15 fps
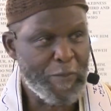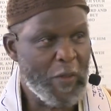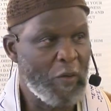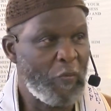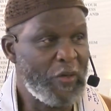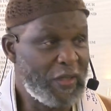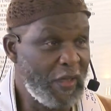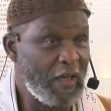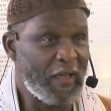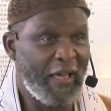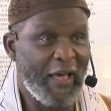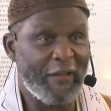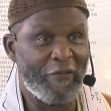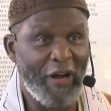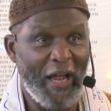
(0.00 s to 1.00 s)
We still
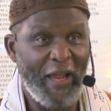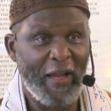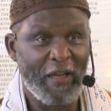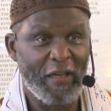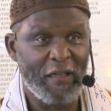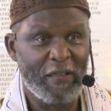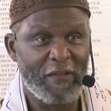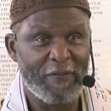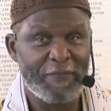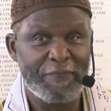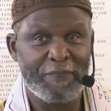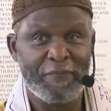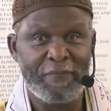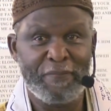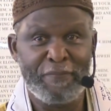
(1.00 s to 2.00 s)
together, right?
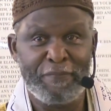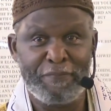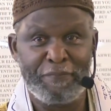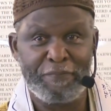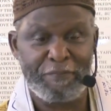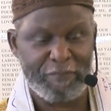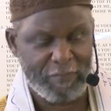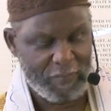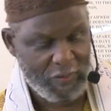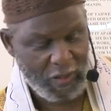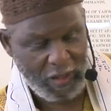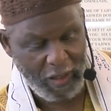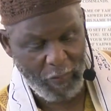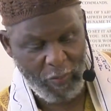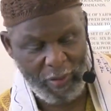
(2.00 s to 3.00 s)

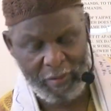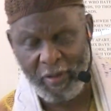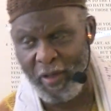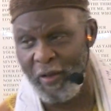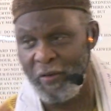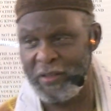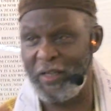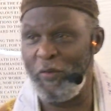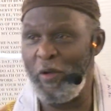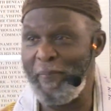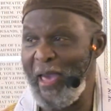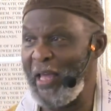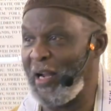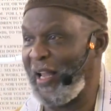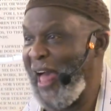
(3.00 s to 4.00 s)
Okay, we
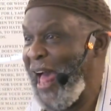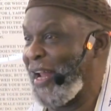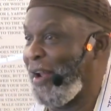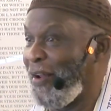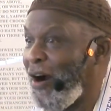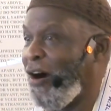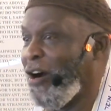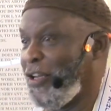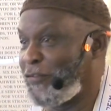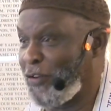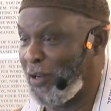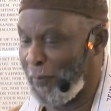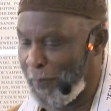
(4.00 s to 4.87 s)
made a lot of noise for the